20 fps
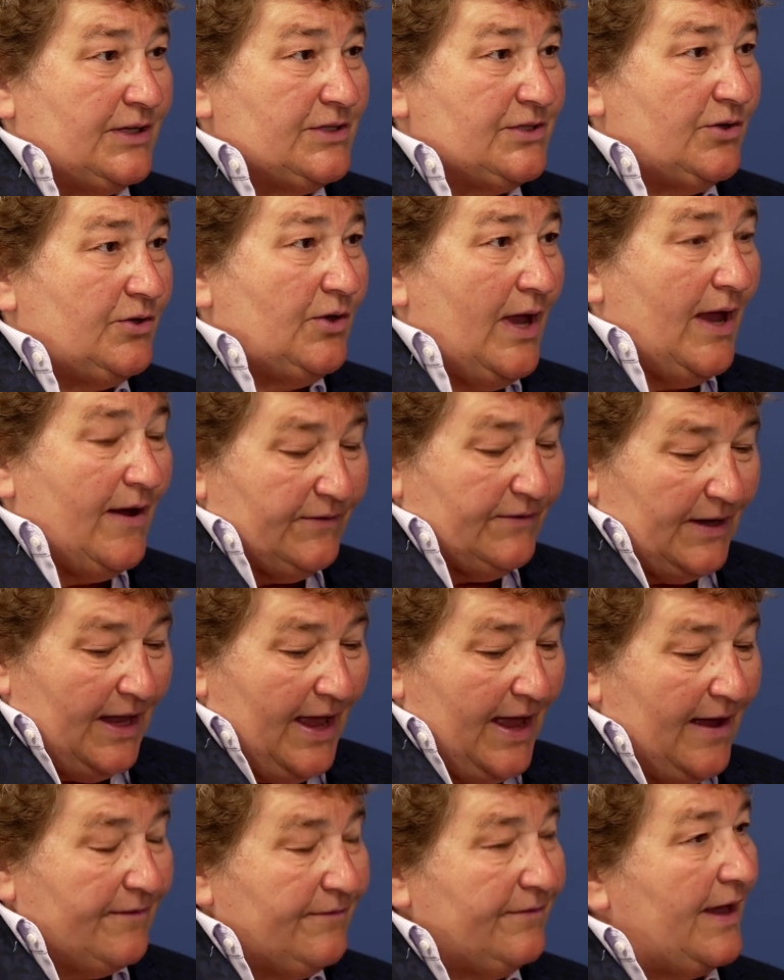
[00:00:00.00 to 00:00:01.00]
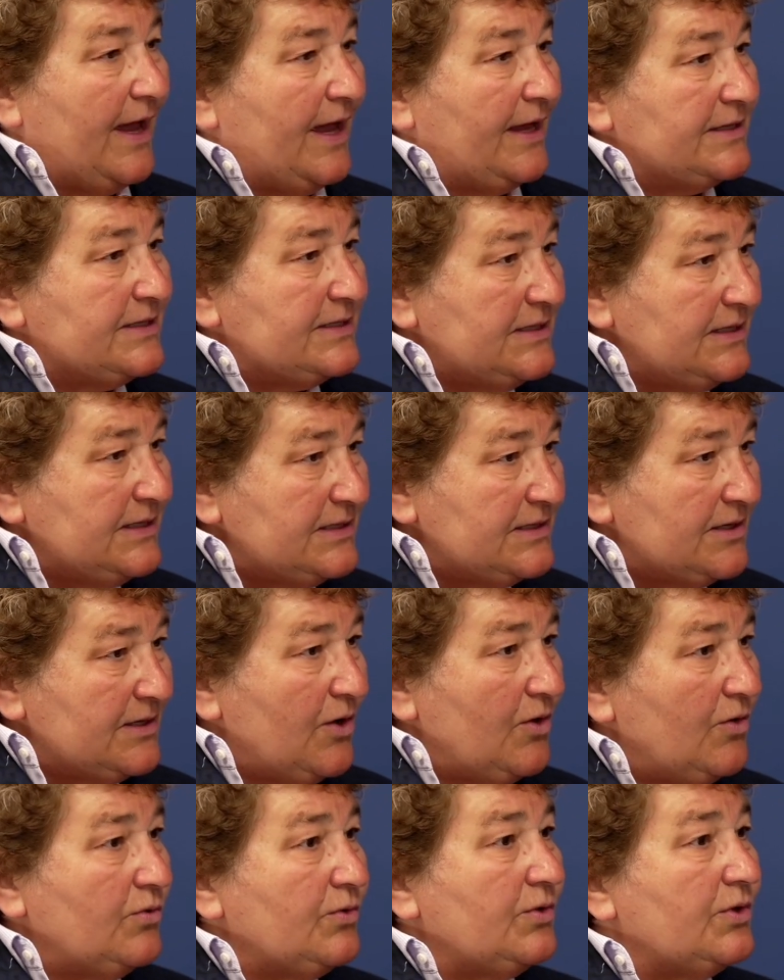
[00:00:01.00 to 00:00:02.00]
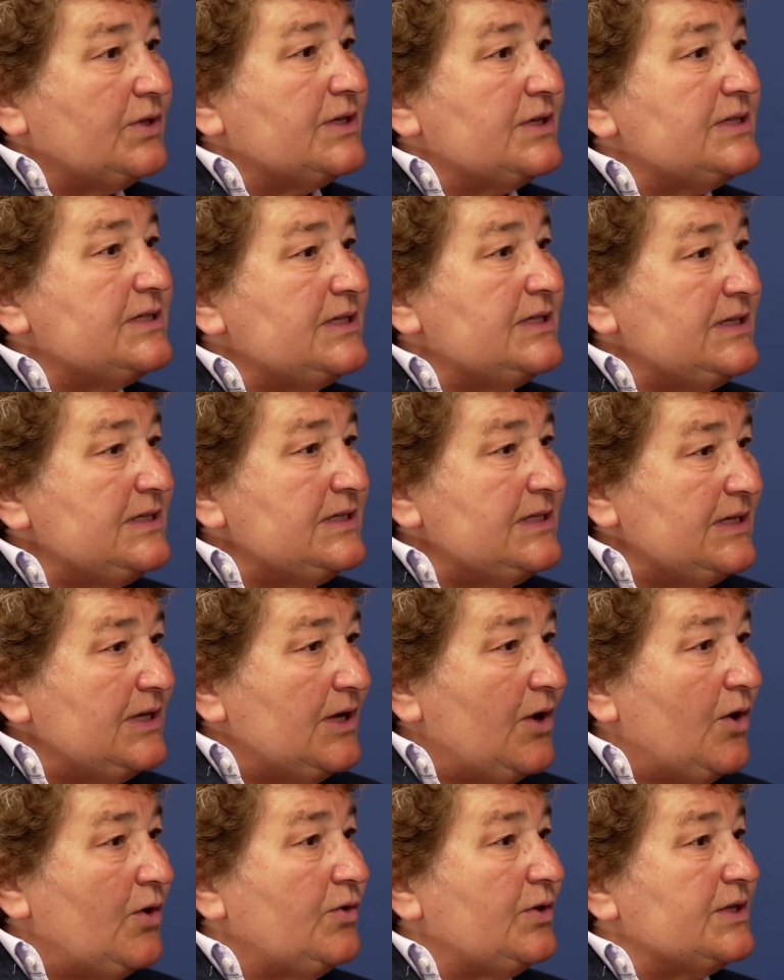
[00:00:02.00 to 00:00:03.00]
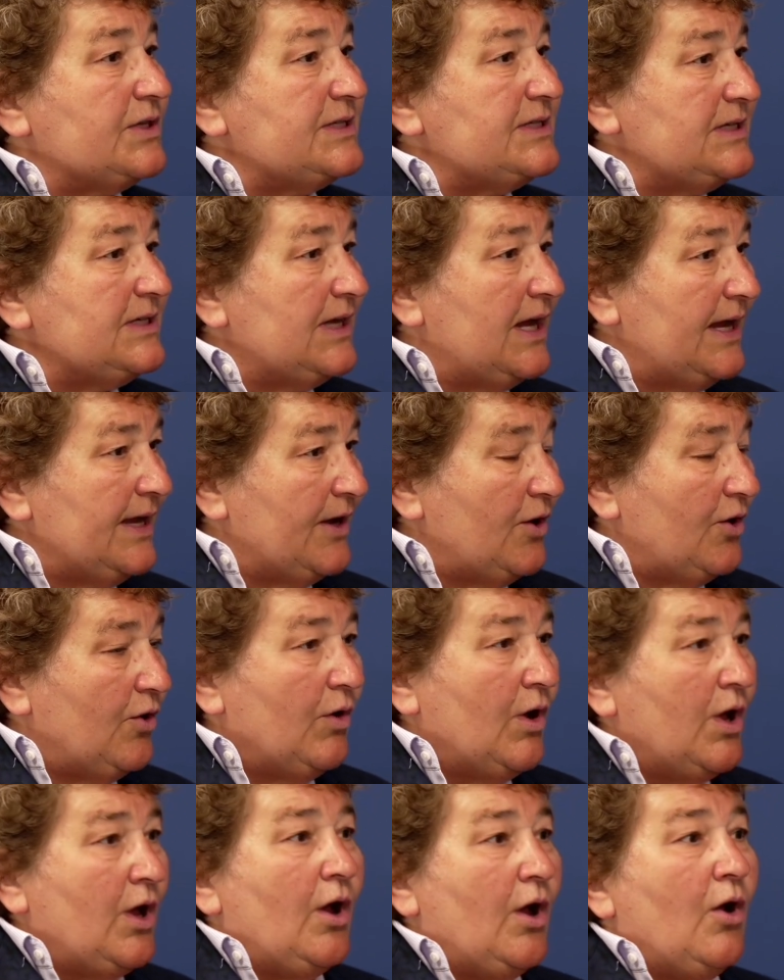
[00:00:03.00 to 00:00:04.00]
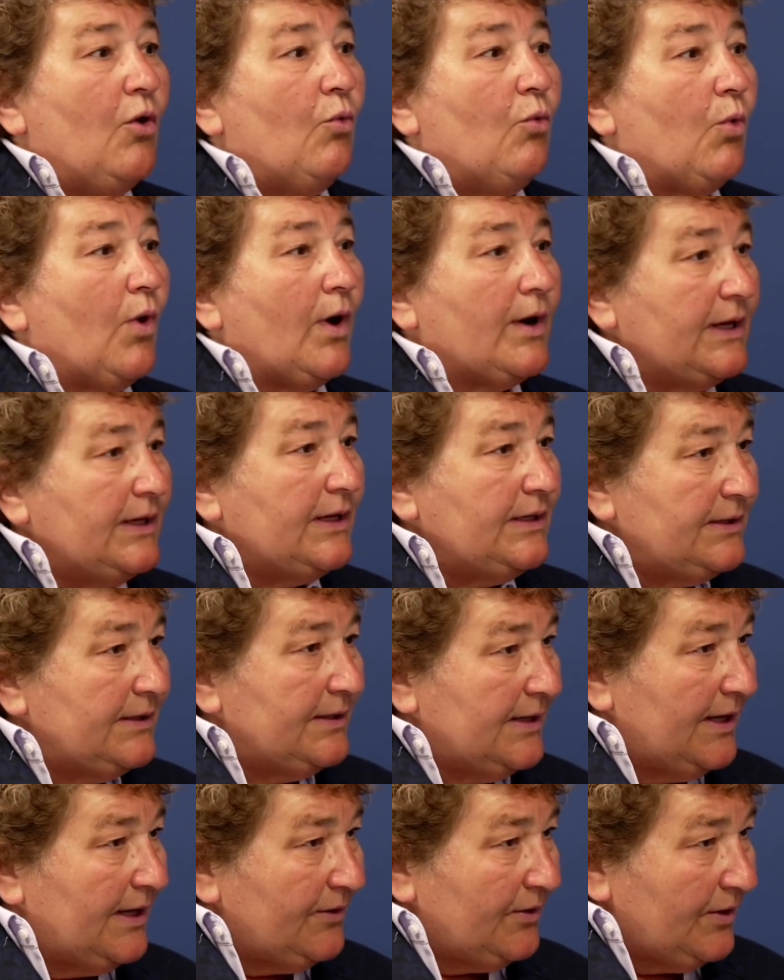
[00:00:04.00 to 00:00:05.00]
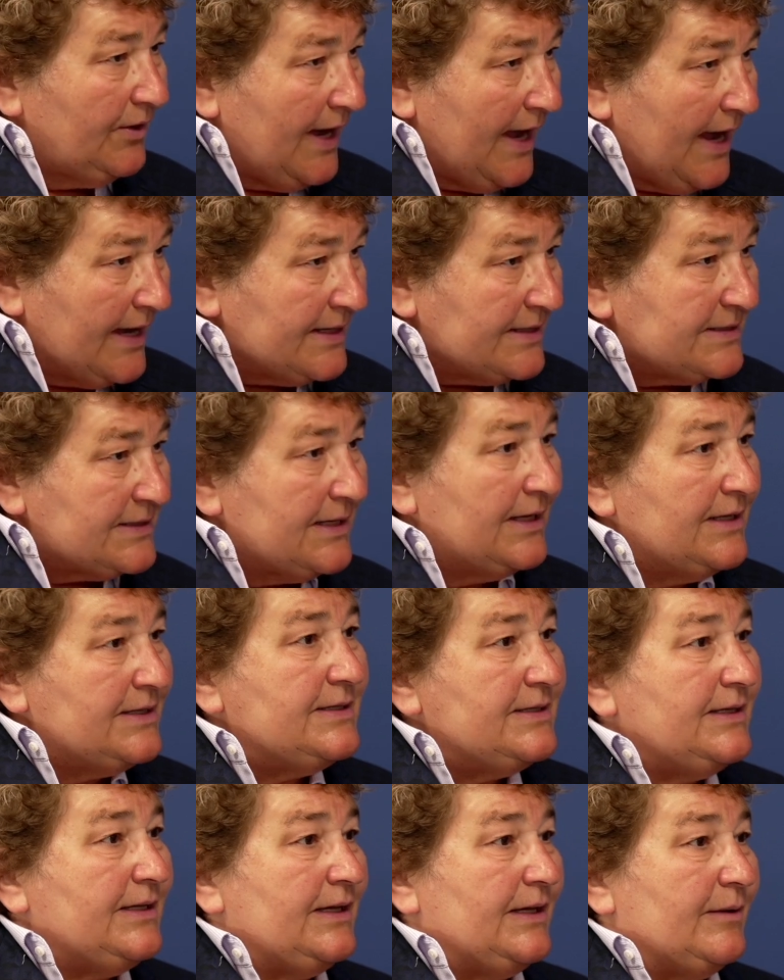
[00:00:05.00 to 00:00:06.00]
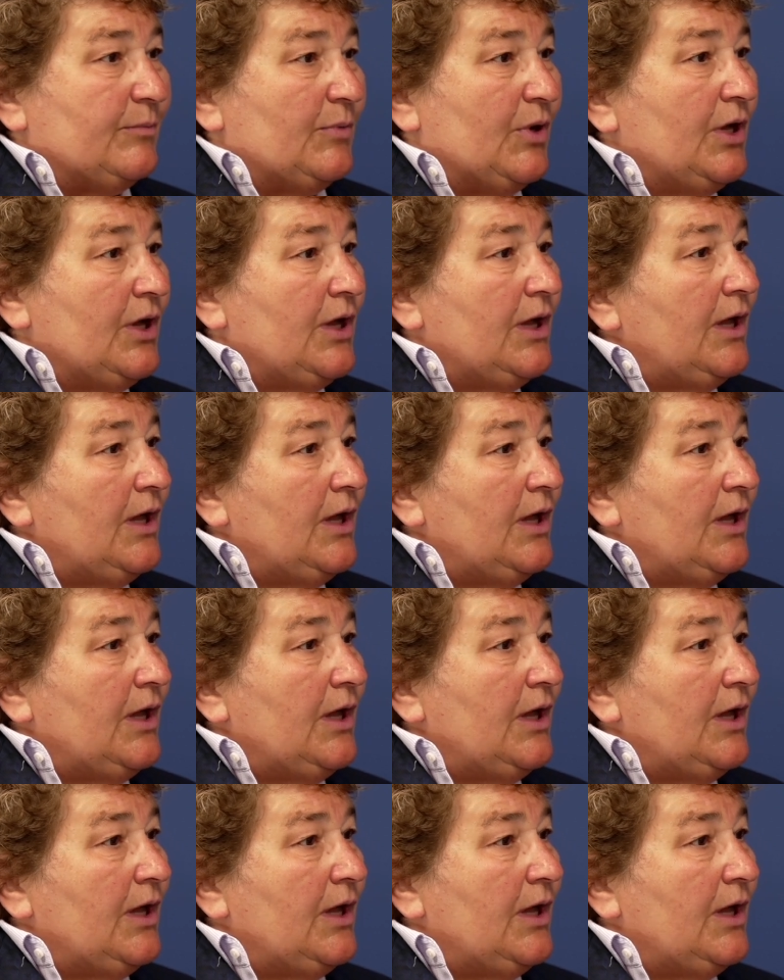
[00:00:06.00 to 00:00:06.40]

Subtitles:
So you have to have that CISO, the CTO, the CIO working together as a team.